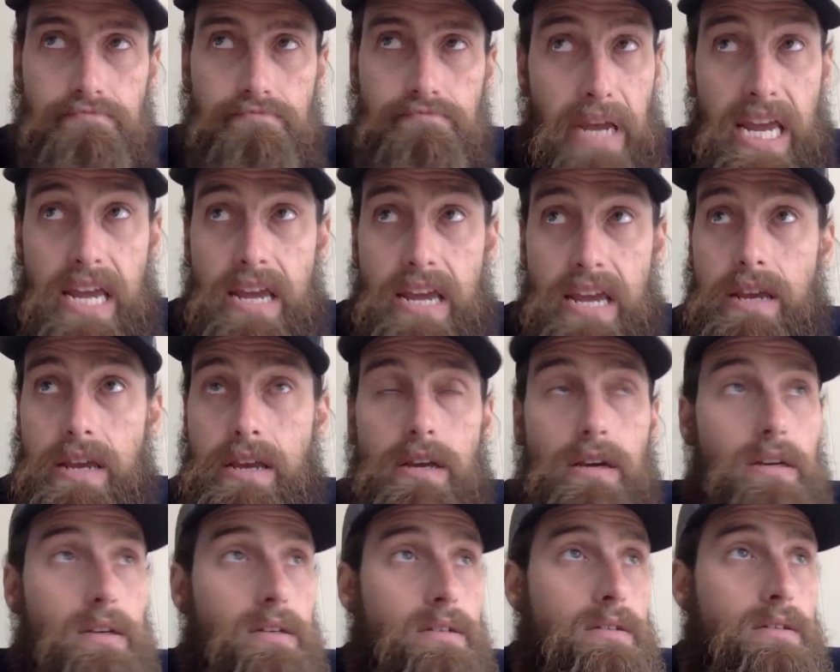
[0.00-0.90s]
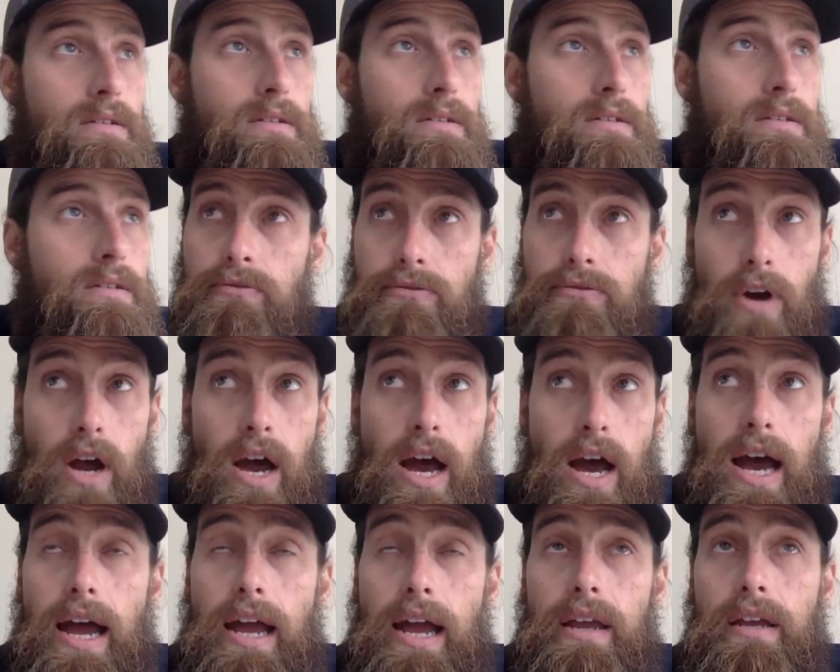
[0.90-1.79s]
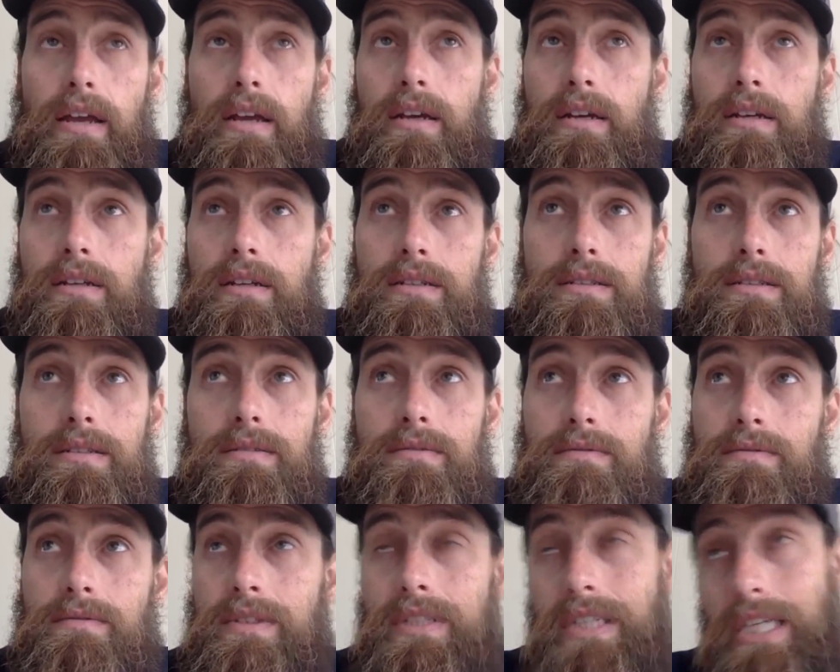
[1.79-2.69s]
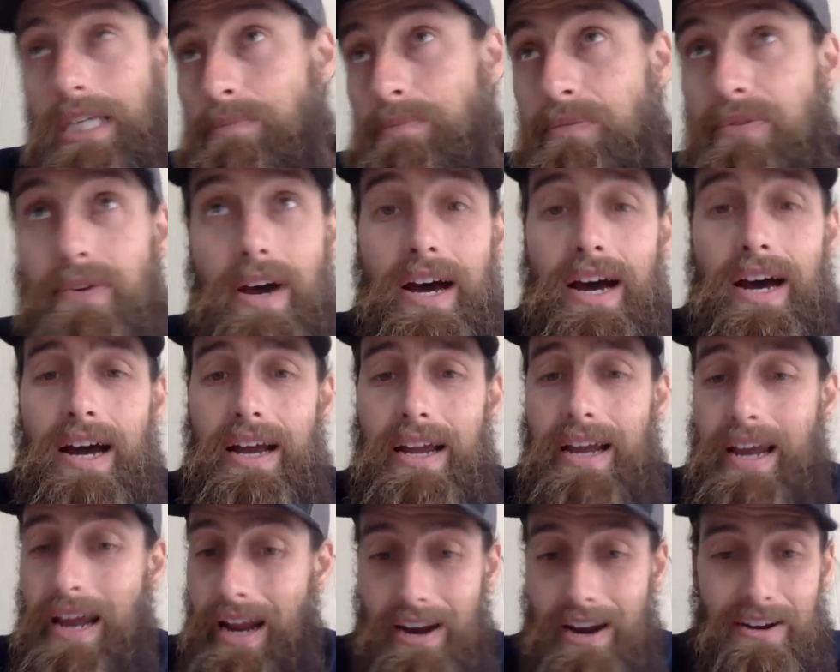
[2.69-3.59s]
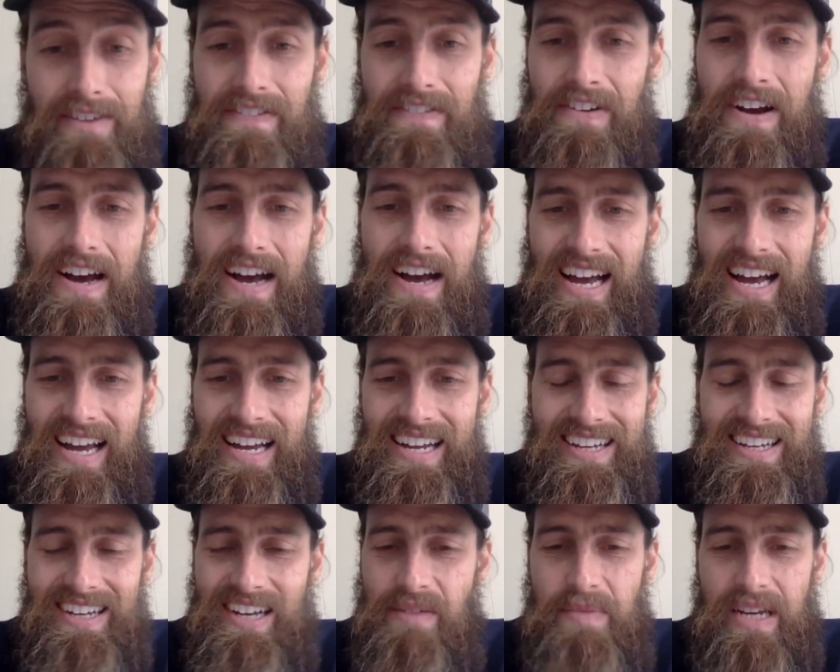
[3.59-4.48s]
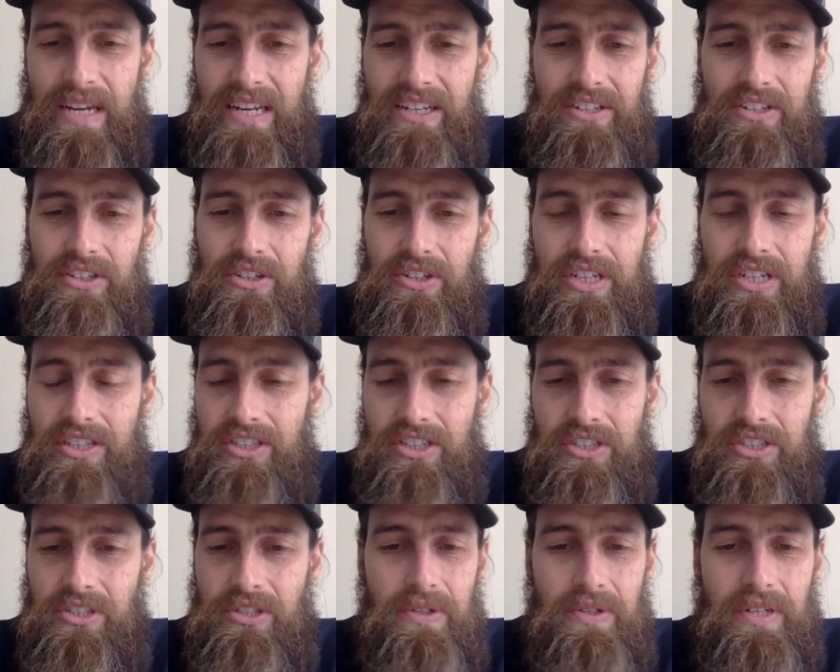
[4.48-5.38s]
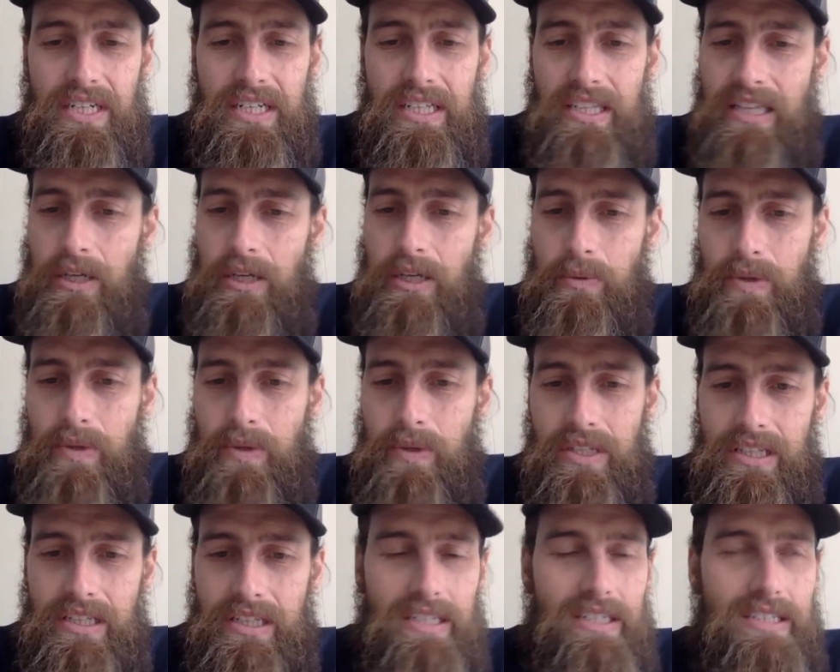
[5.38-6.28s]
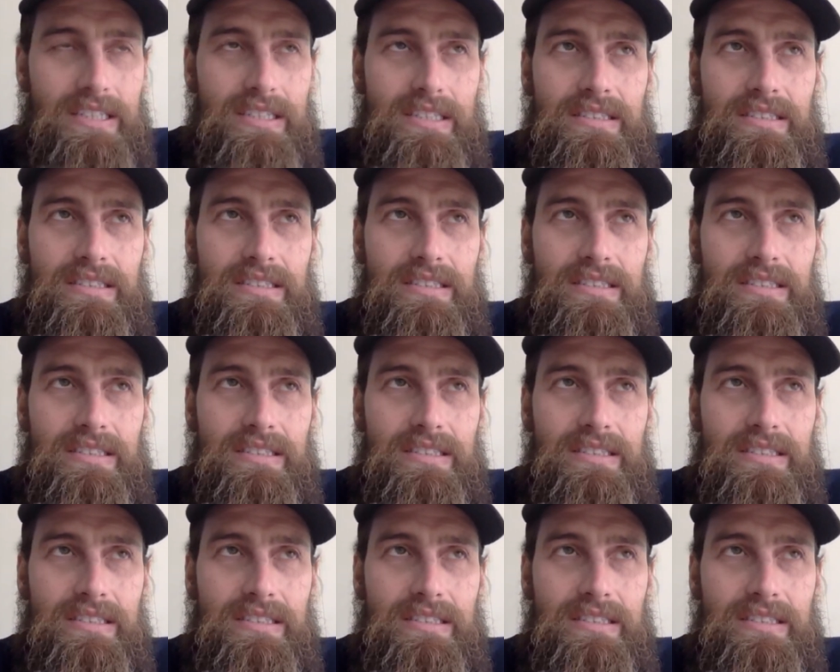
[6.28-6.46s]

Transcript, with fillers: bake, fry, deep fry, air fry. I mean, you can just do anything with it.